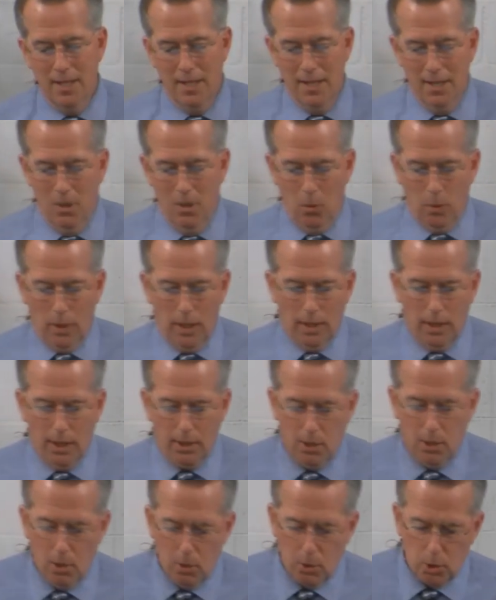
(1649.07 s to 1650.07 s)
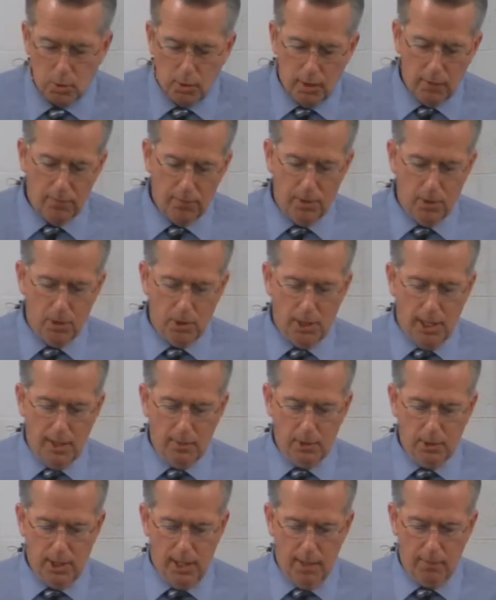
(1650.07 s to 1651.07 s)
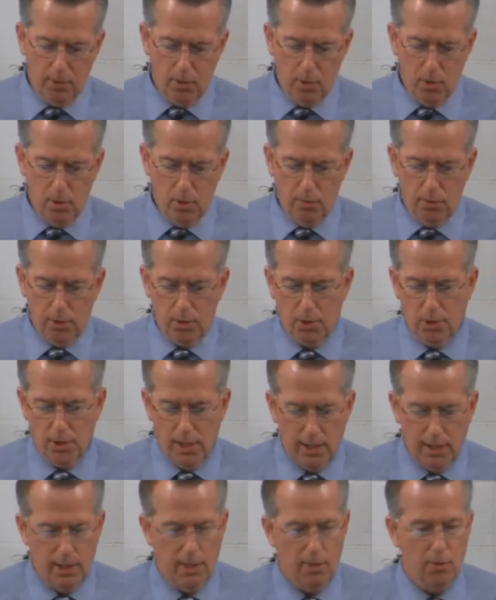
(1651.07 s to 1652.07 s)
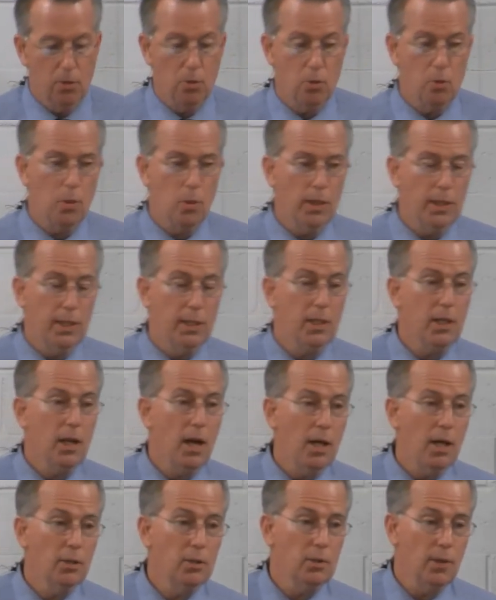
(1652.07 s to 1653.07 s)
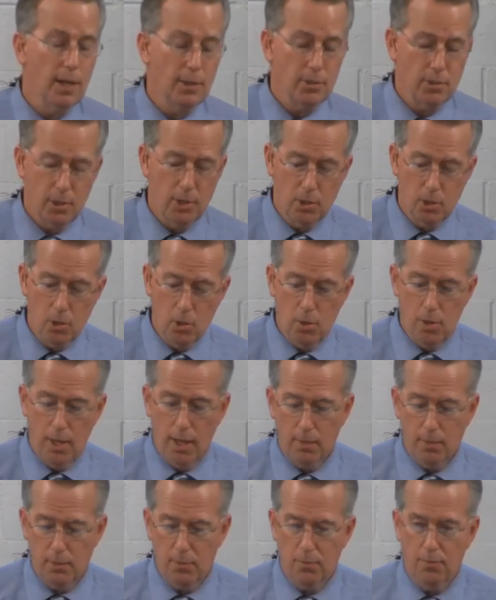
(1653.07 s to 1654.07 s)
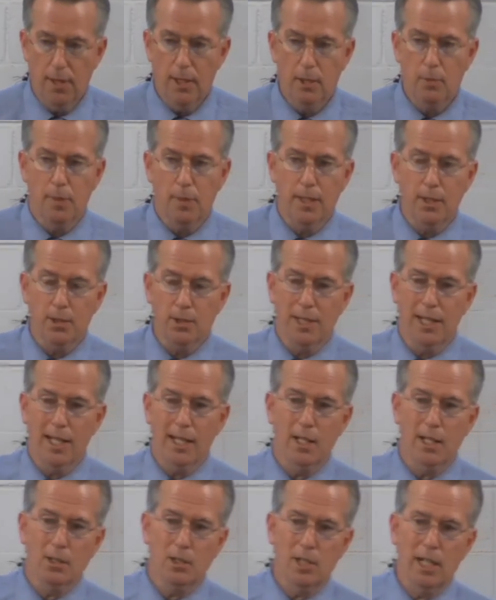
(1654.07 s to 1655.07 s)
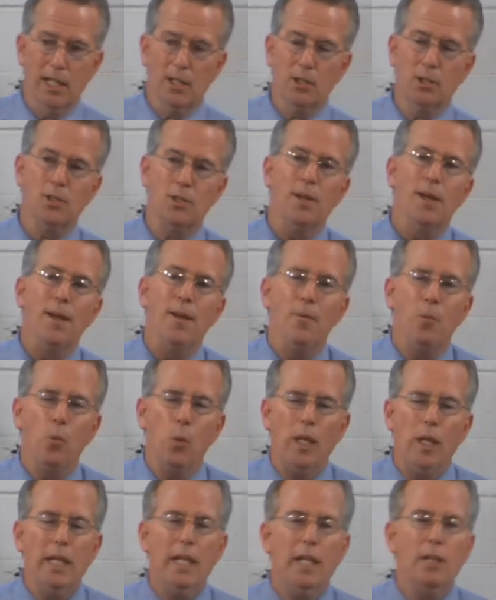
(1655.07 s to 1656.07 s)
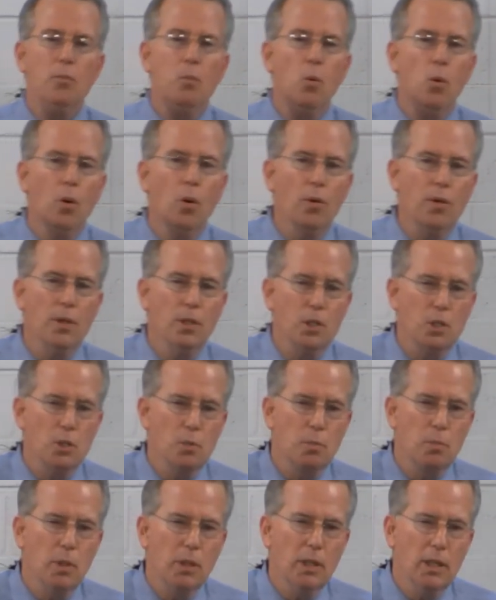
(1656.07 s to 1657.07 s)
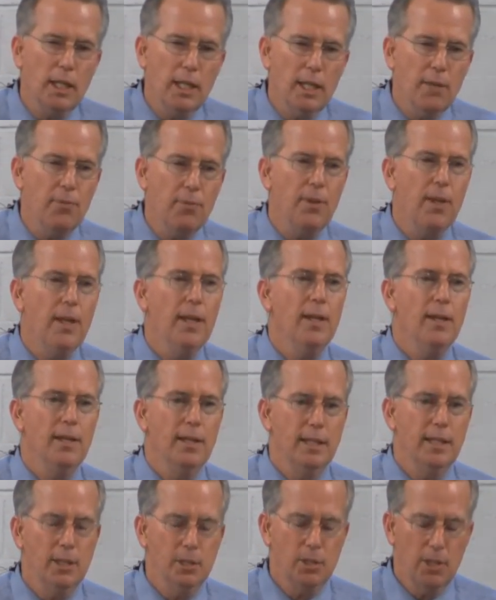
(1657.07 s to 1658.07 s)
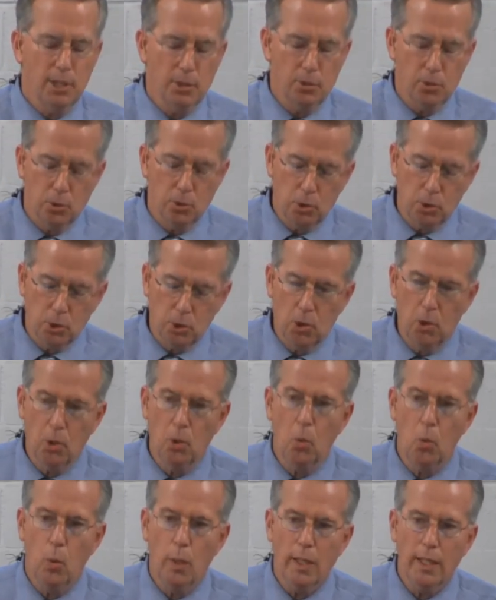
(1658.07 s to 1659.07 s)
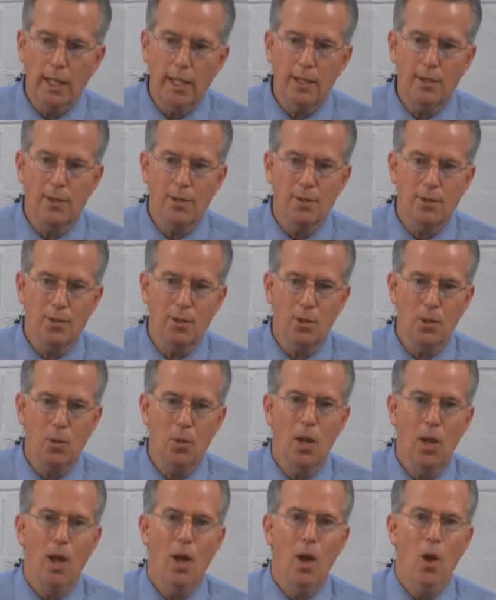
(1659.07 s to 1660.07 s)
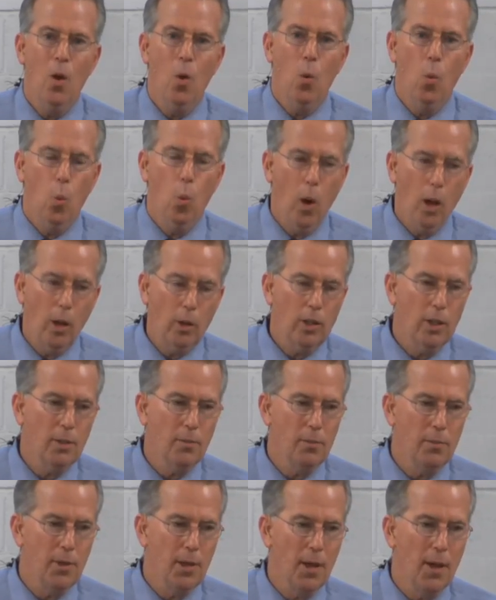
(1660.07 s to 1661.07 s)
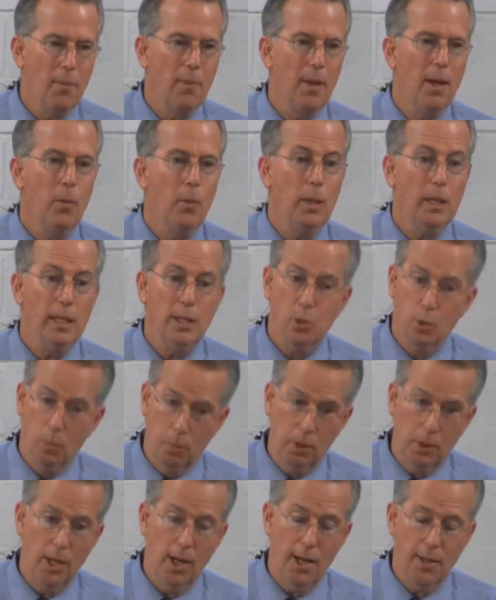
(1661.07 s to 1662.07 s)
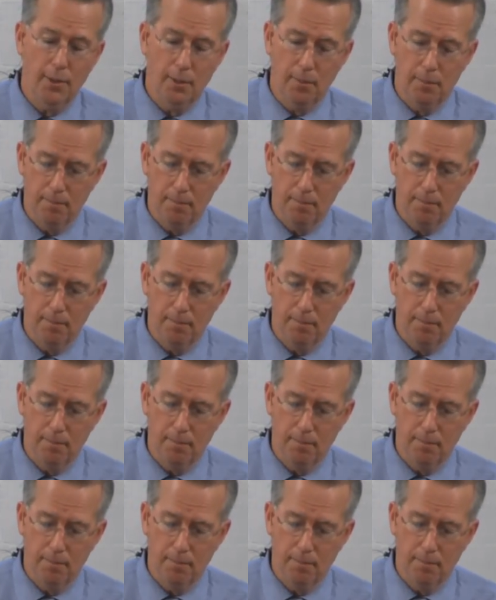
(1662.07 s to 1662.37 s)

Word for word: What I'd like to do is read for you James chapter 2, verses 18 through 20 to contrast these two types of faith because, again, it's, it's, we need more than just belief that these things are true. We need to welcome them and we need to apply them.